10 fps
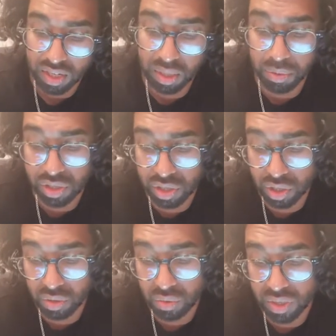Number
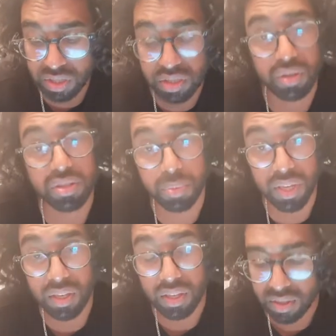two, it's going to
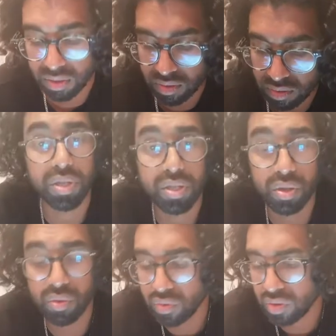be number
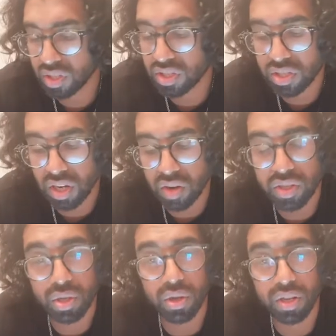two, the star
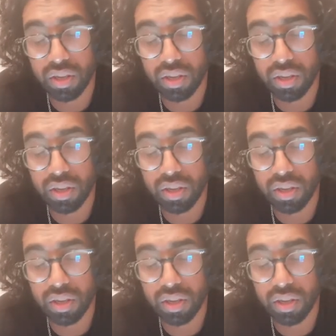is hot